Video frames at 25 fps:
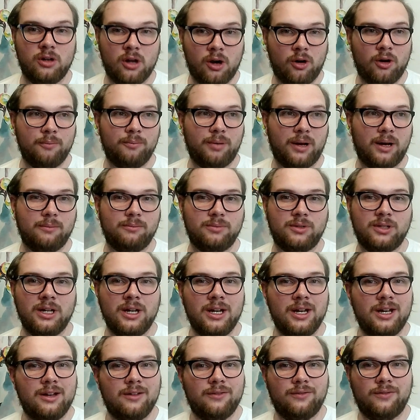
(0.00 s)
I'm pumped
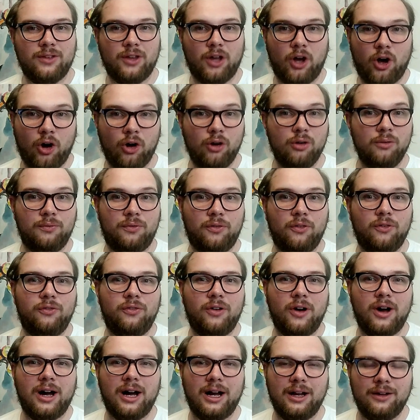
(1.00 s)
for the hopeful
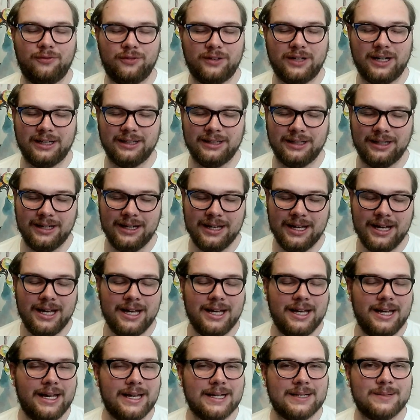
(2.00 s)
5-color
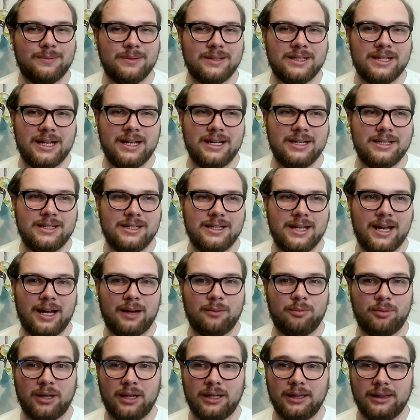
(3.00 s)
expertise
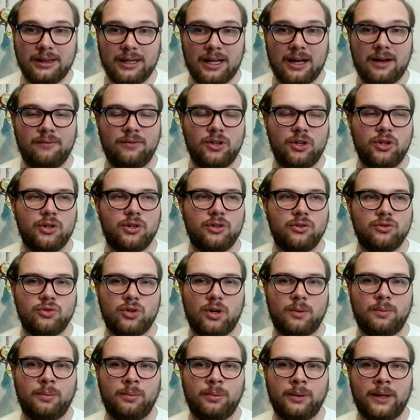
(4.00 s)
deck, but I love that you can
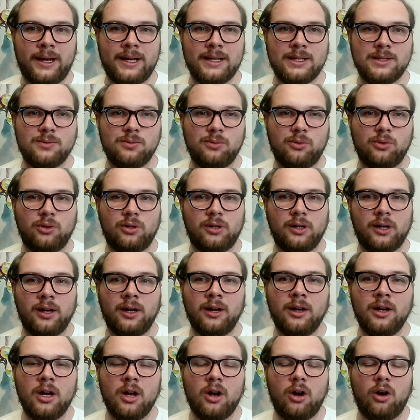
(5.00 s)
drop a
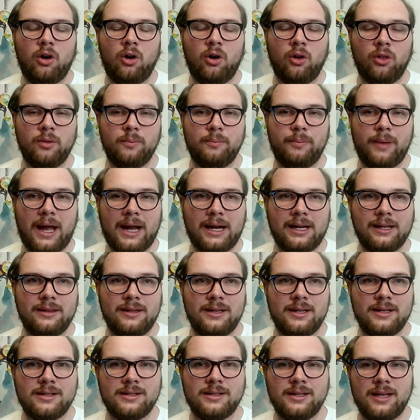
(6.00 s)
Planeswalker on the back of
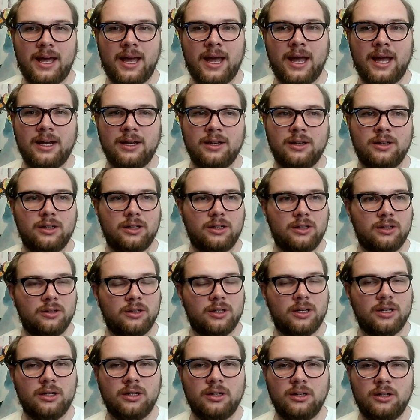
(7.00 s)
this, and you
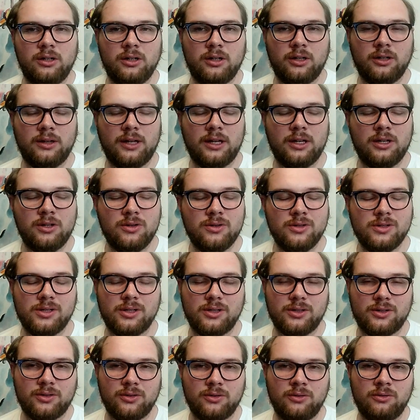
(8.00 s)
can then use
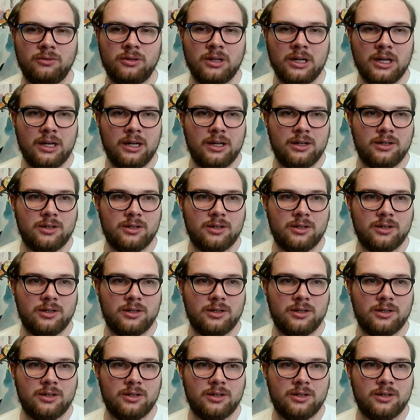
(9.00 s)
it to